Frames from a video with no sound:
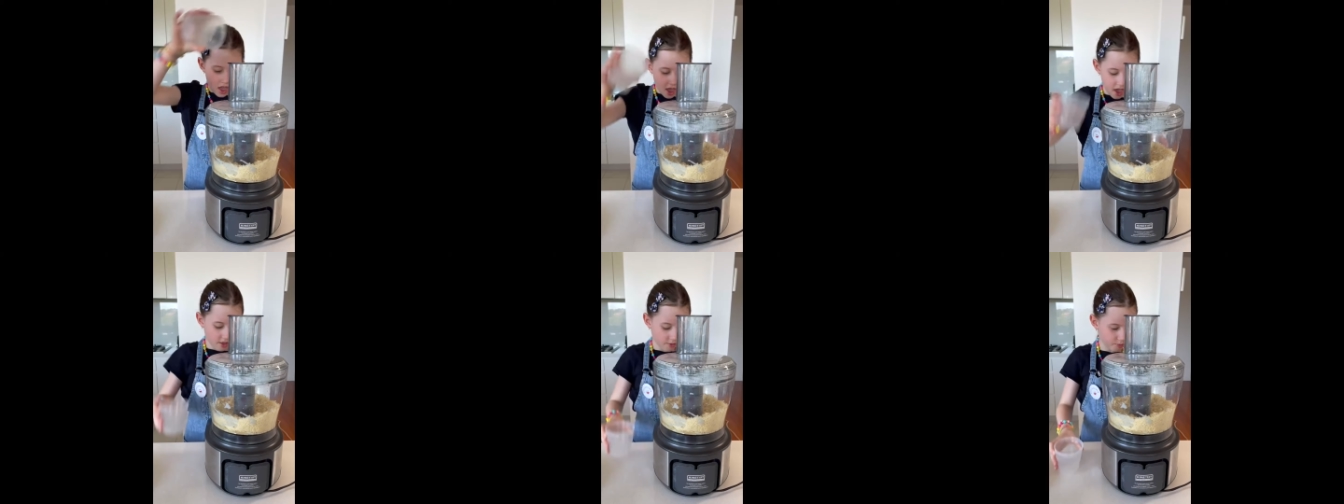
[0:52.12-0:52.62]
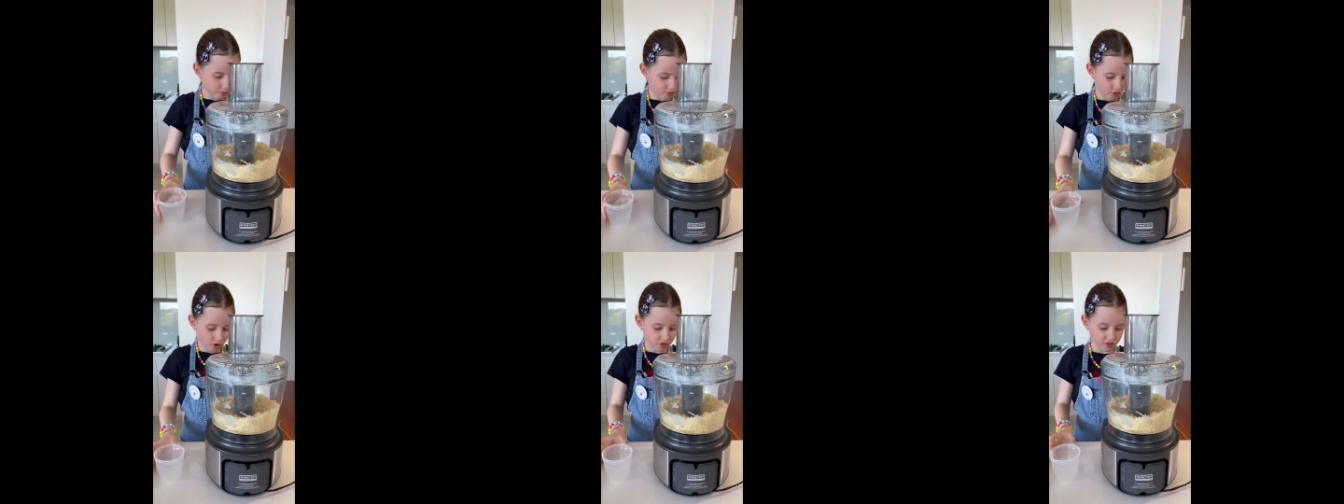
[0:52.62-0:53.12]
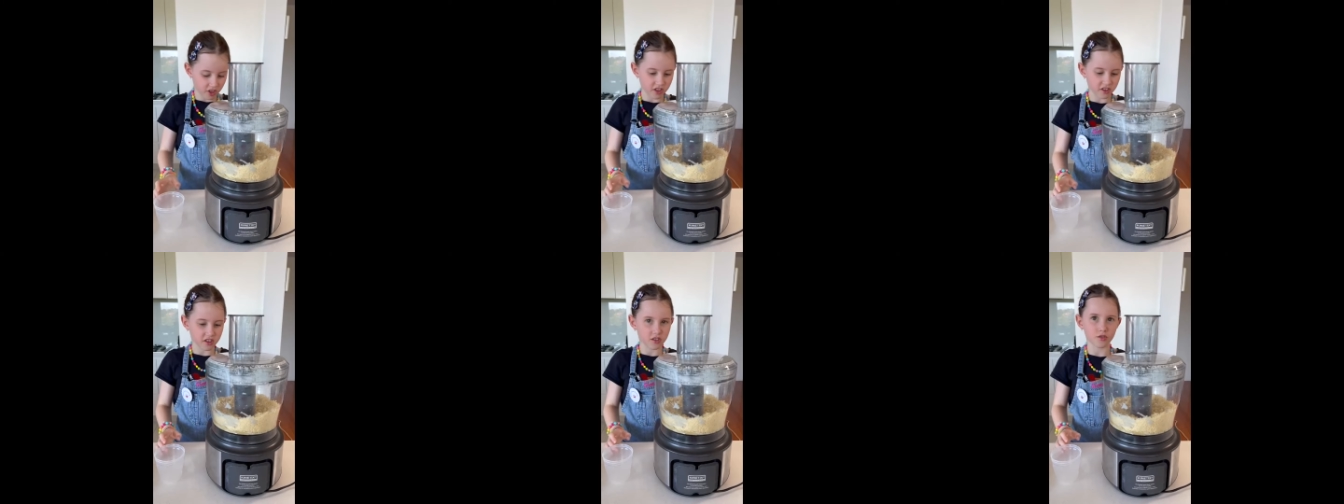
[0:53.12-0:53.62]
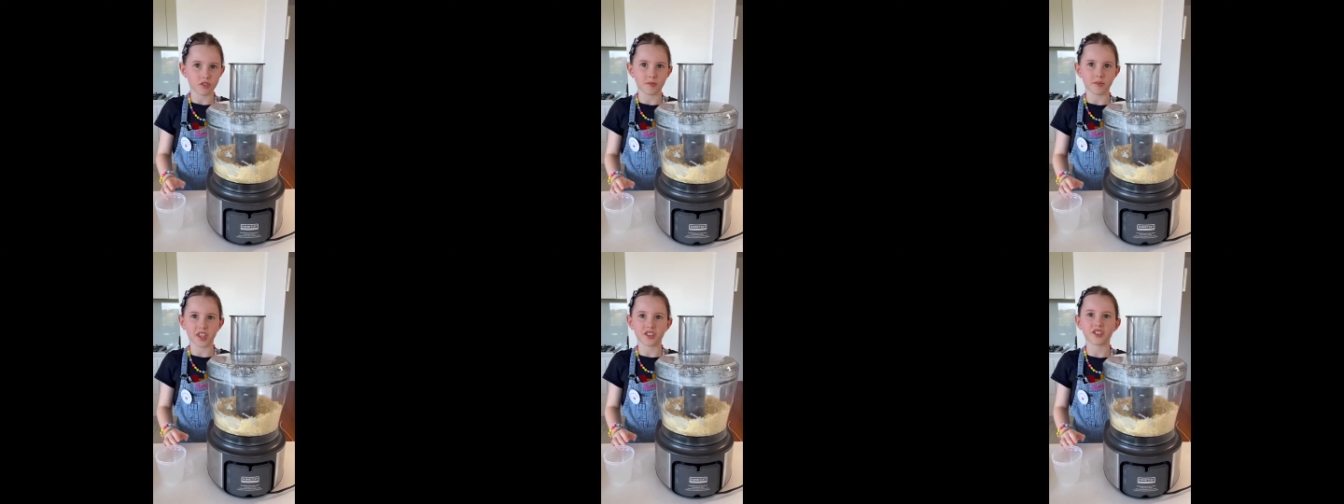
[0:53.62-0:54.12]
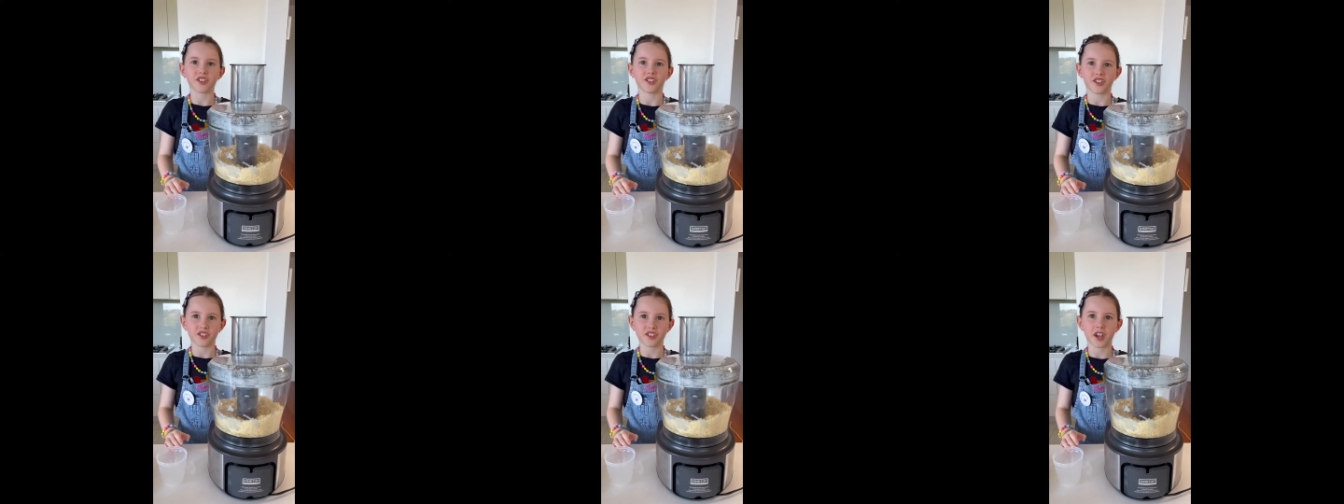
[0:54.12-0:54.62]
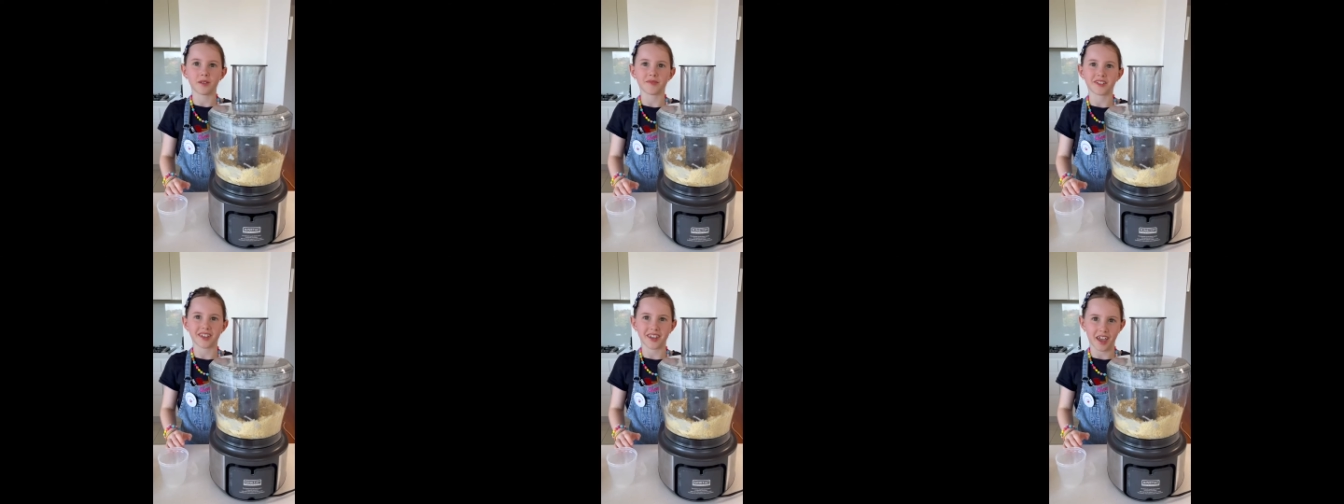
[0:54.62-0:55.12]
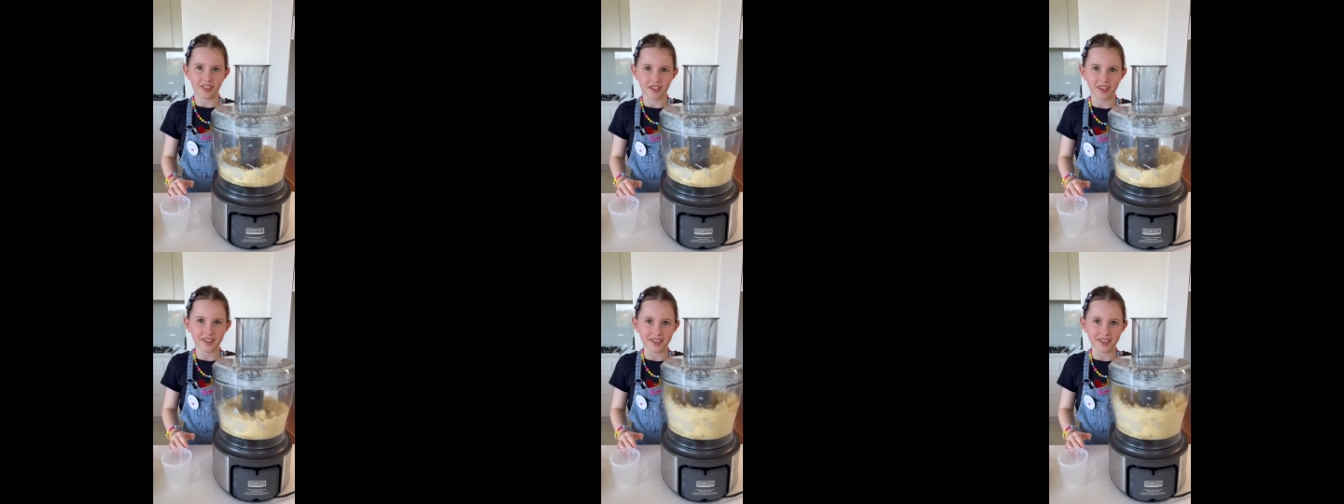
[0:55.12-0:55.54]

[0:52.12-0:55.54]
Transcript: and process until the mixture just comes together.